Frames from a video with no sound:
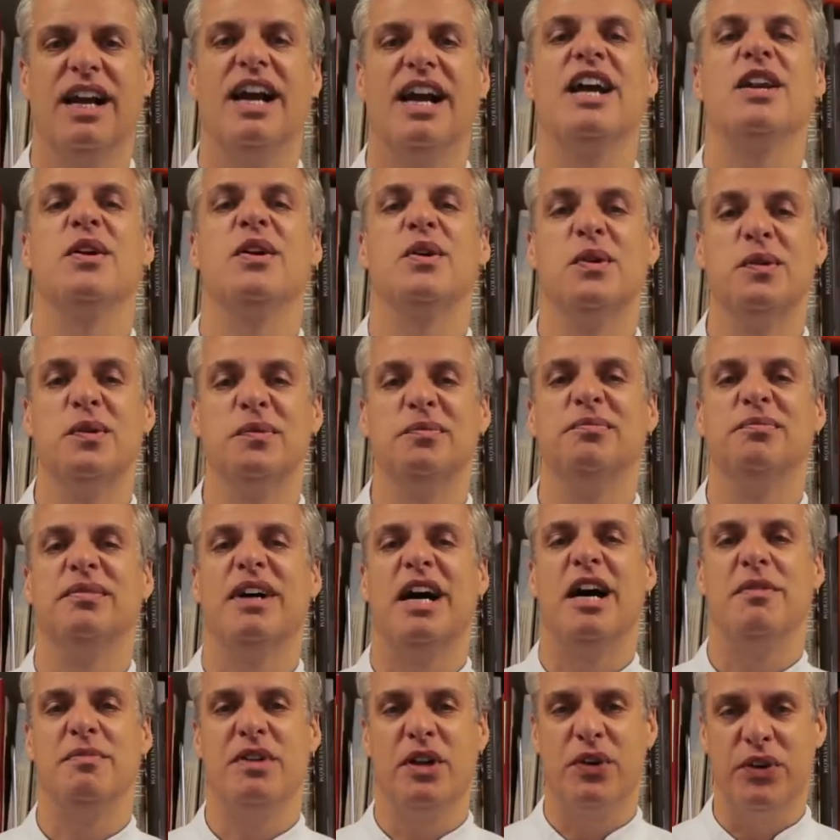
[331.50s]
Hello,
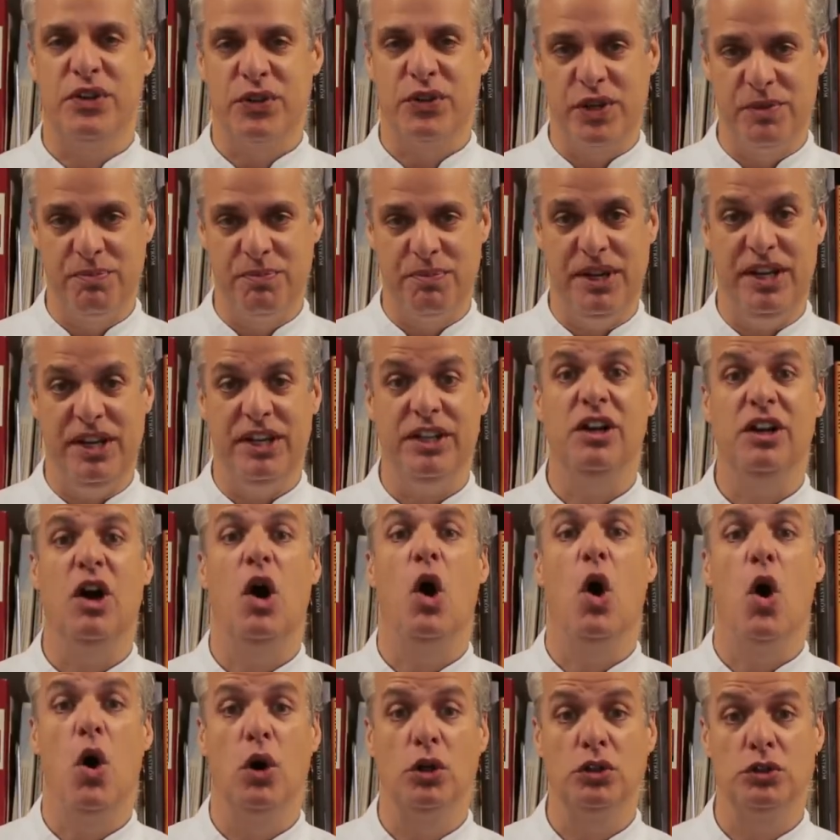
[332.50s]
I'm Eric Ripert,
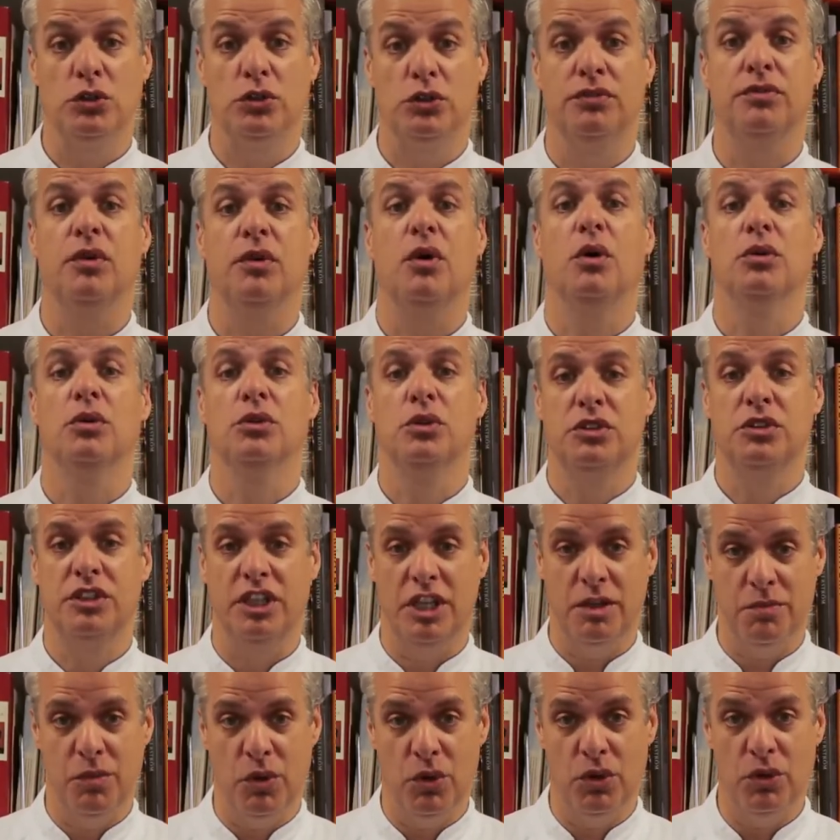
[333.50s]
host of On the
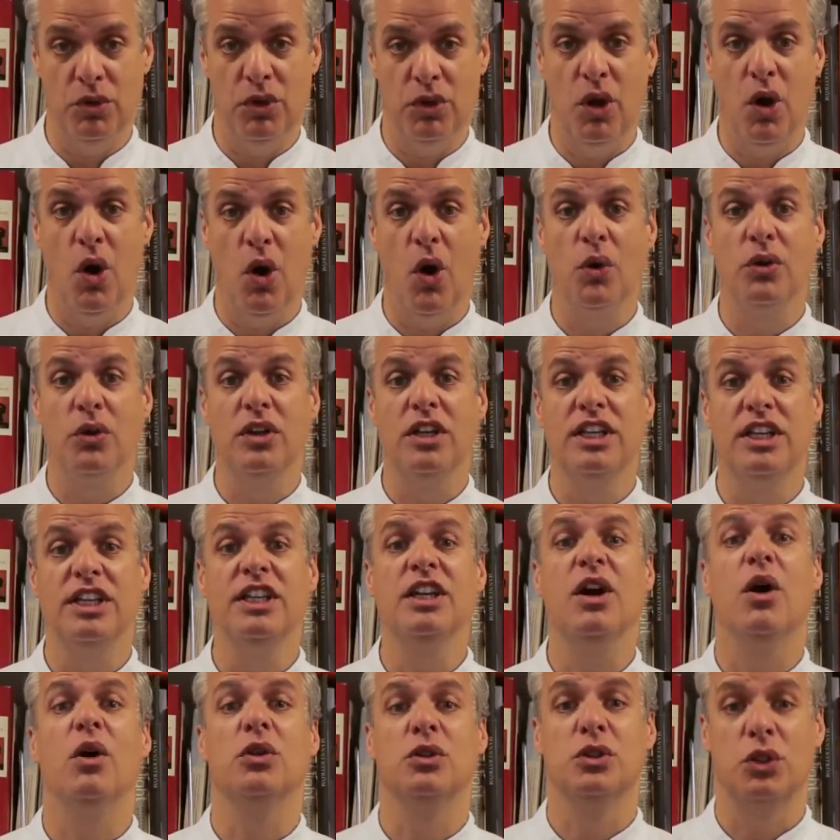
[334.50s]
Table, only
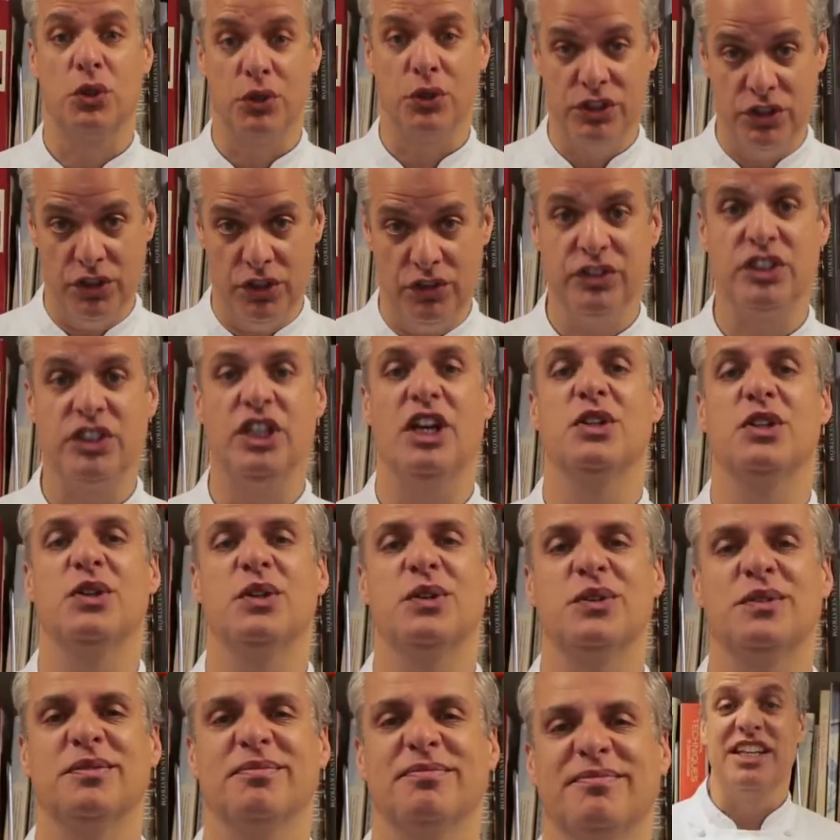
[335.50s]
on the Reserve
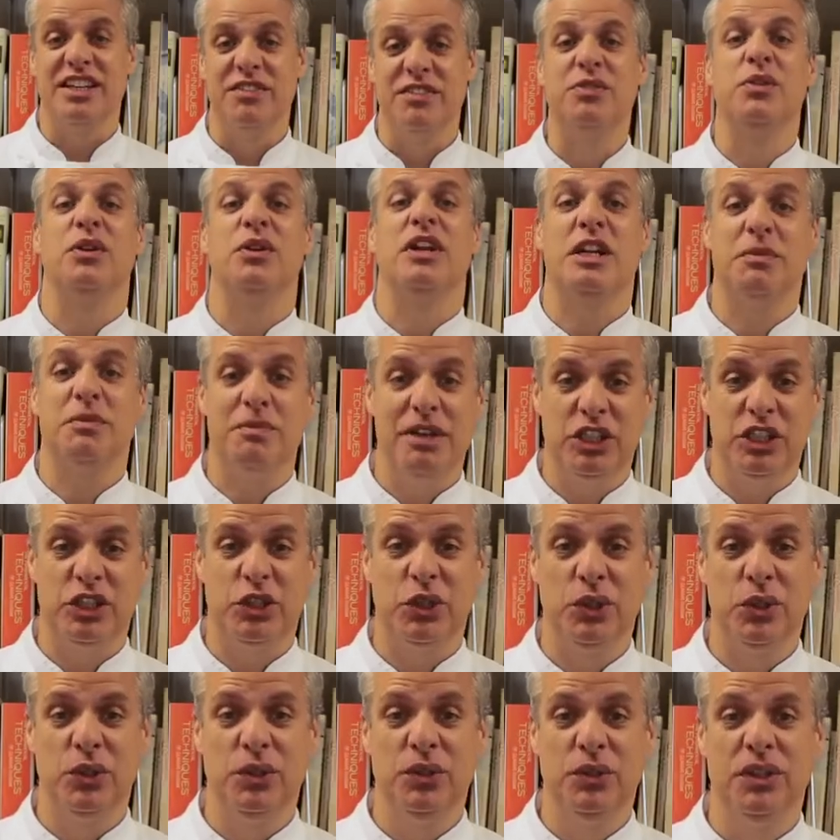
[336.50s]
channel. If you like my
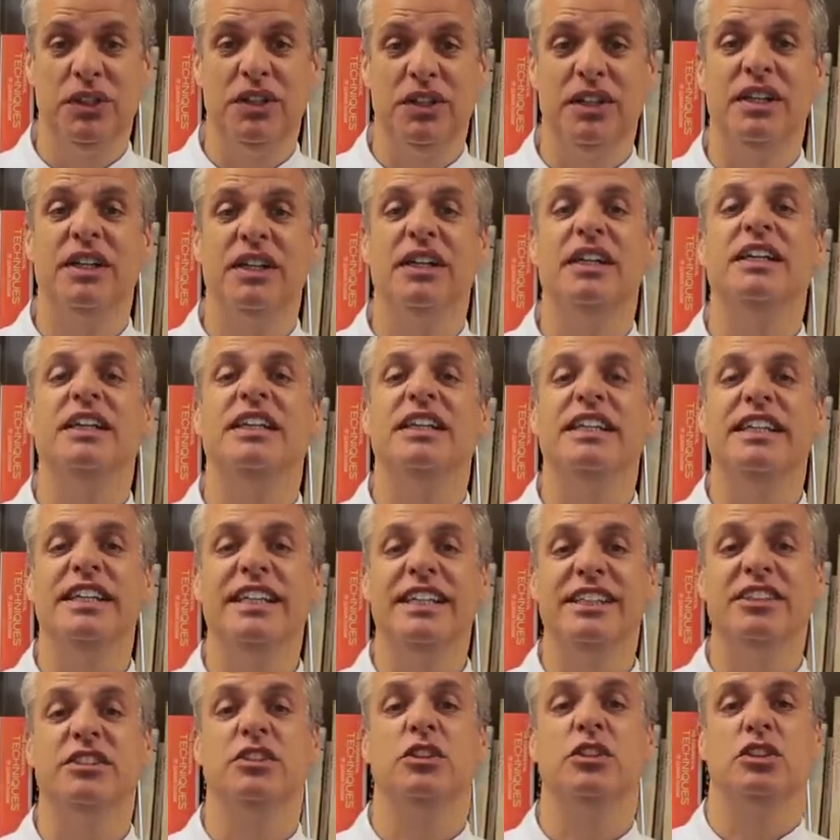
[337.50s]
show,
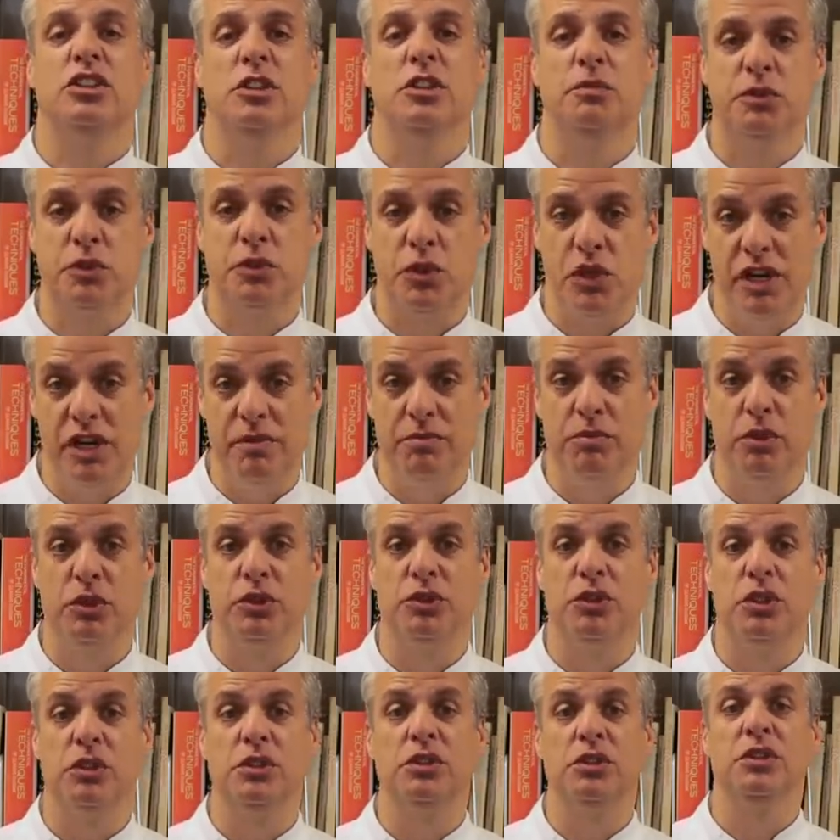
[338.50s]
hit the subscribe
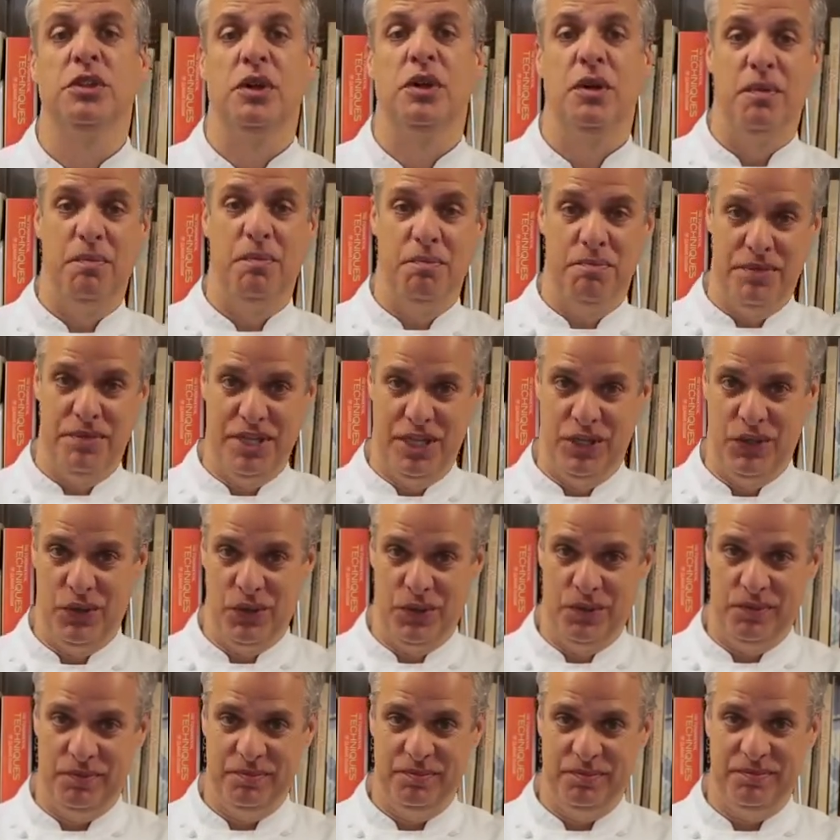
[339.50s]
button
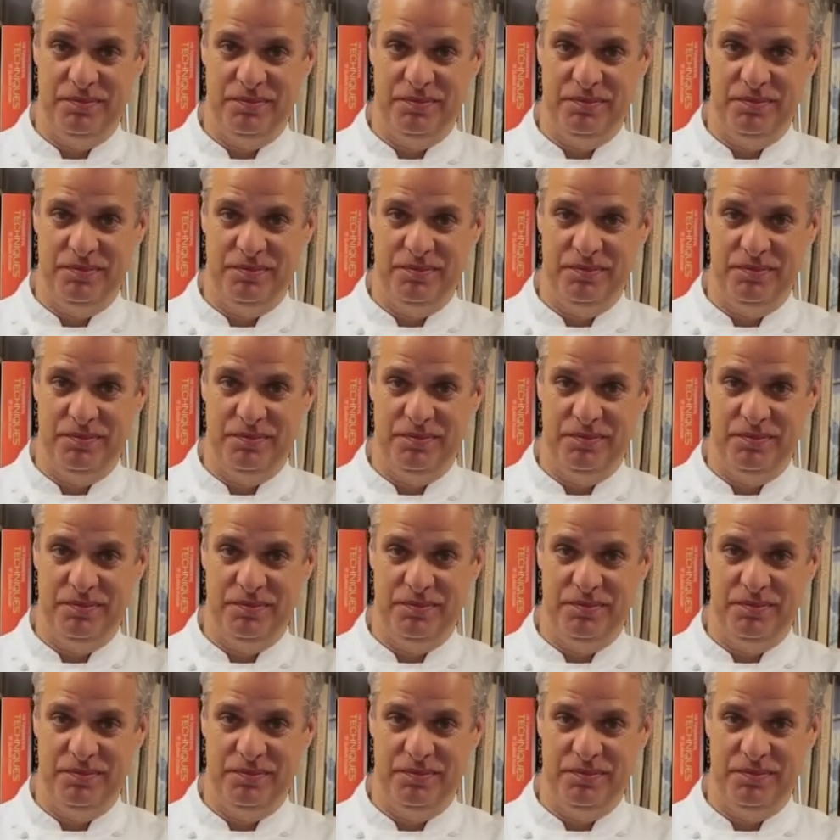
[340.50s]
below